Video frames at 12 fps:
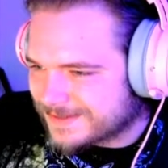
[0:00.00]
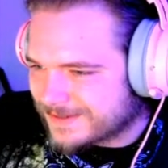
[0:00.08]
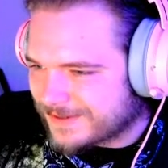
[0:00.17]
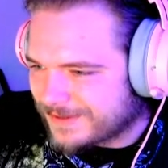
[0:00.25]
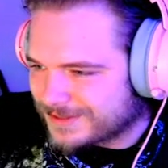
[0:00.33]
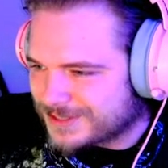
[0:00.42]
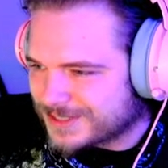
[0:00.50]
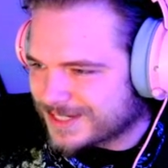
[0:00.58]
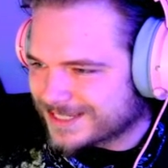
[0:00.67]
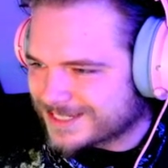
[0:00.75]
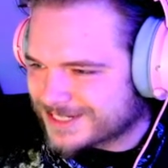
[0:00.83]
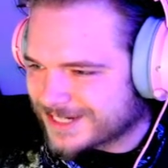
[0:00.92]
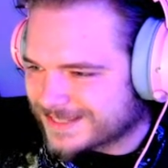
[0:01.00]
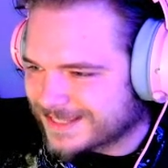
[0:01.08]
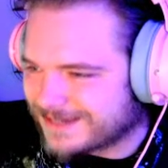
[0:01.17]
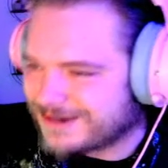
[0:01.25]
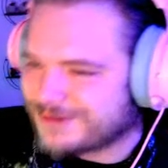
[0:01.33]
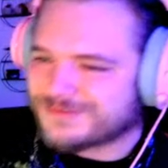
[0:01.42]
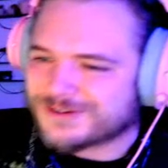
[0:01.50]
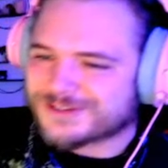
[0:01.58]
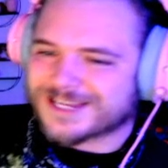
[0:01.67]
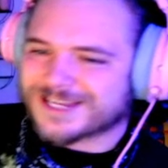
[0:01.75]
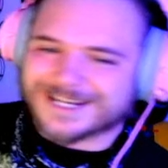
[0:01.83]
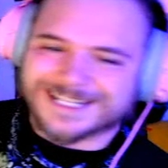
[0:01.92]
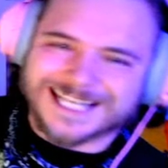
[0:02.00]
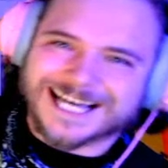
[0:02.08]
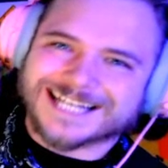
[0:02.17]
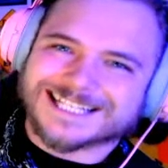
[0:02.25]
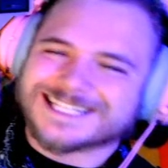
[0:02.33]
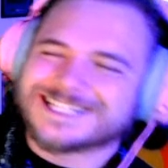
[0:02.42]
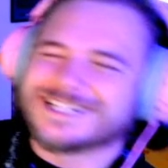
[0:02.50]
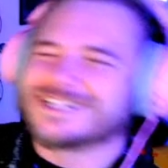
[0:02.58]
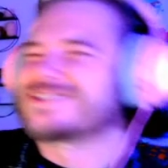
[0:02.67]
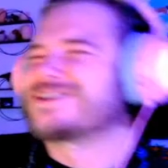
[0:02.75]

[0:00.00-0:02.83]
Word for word: Let you guys check that out for a second. That is just